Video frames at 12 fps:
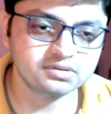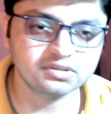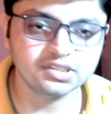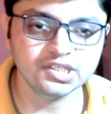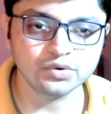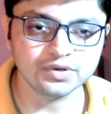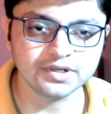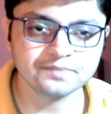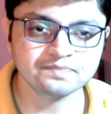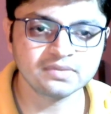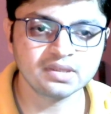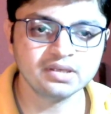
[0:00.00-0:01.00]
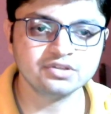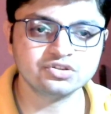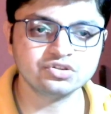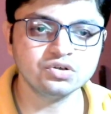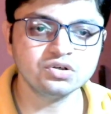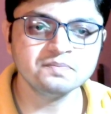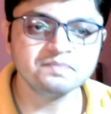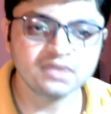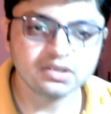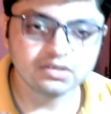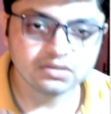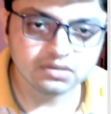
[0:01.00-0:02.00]
theory. So
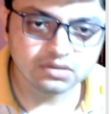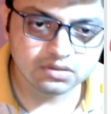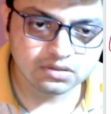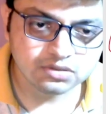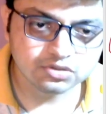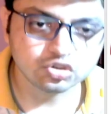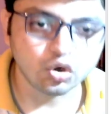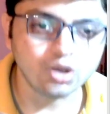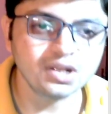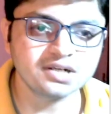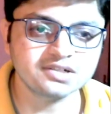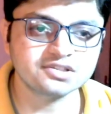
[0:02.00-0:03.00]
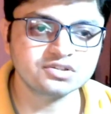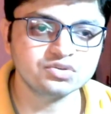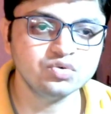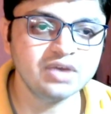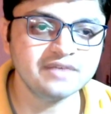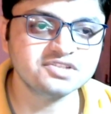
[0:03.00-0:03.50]
scholars who have